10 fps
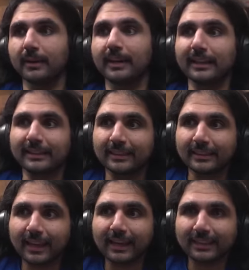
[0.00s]
And I
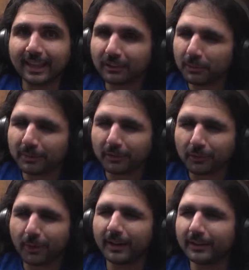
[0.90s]
think that's what they're
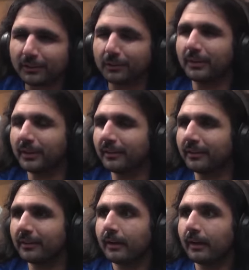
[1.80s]
trying to do here,
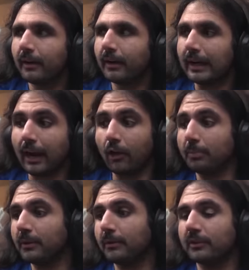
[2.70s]
uh, and I hope
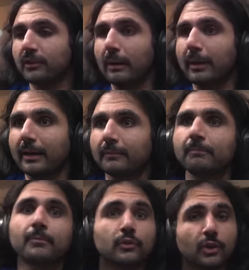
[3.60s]
they do a good job at it.
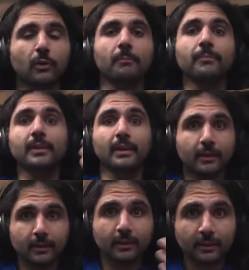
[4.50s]
So,
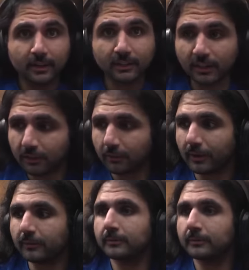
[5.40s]
continuing.